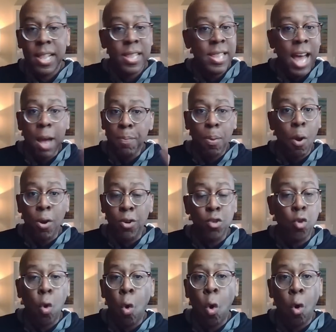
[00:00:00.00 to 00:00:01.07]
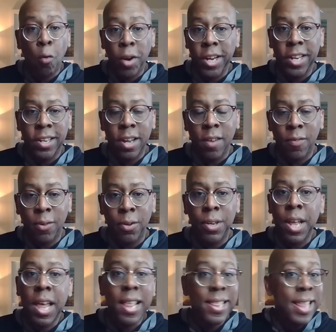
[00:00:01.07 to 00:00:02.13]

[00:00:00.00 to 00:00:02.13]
that part is already covered.